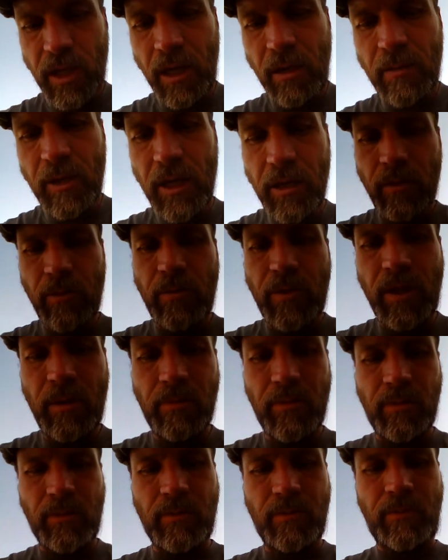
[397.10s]
how many other
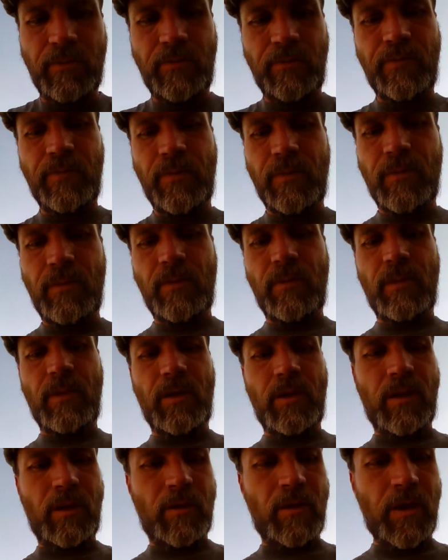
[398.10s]
people?
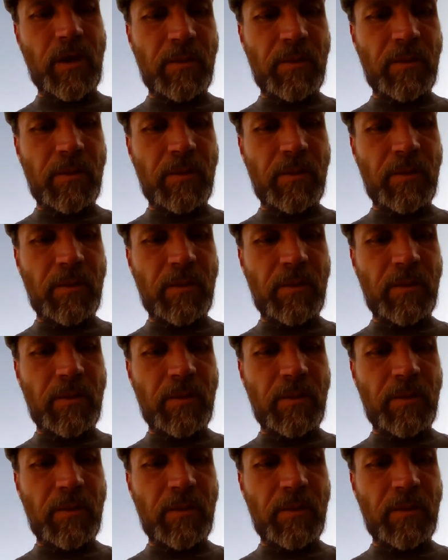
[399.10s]
You know,